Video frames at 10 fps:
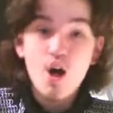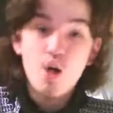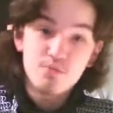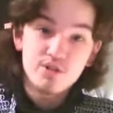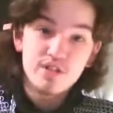
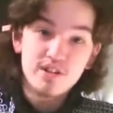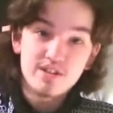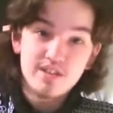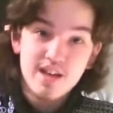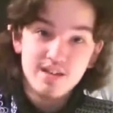I'll put a
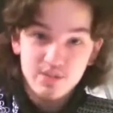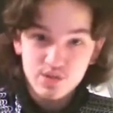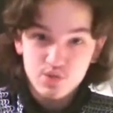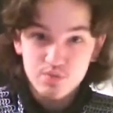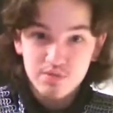link to that in the
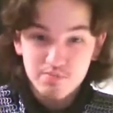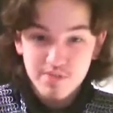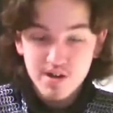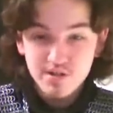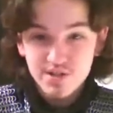description
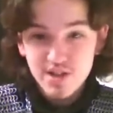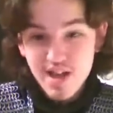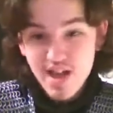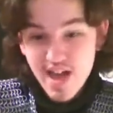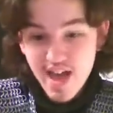box.